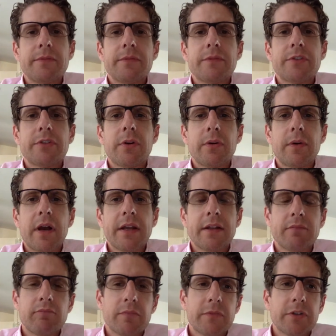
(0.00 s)
So I
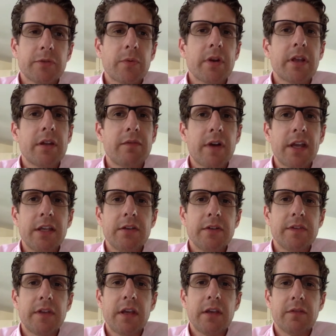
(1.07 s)
just want to invite you to
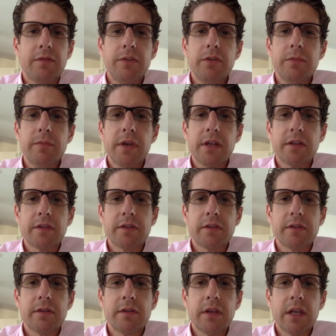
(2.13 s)
take a few minutes
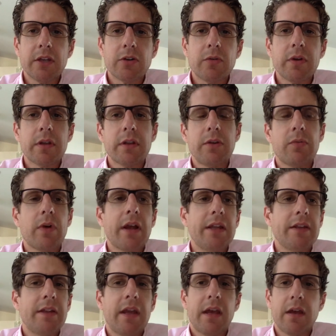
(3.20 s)
and quickly
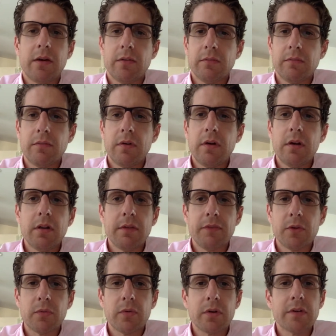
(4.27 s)
write down all of
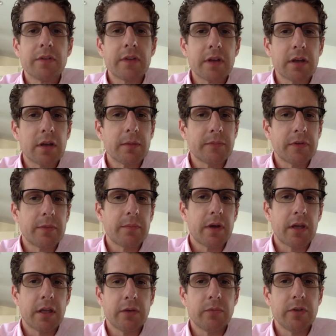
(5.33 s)
the words that come to
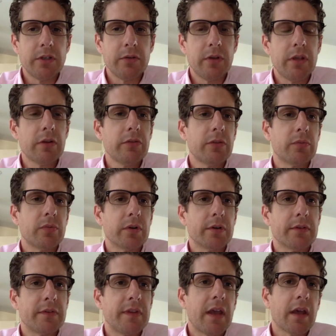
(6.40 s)
mind when you hear the word
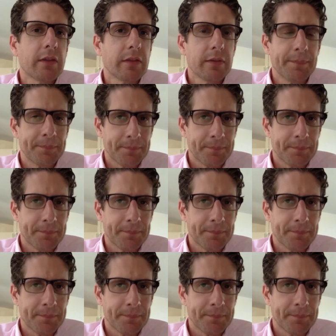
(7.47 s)
death.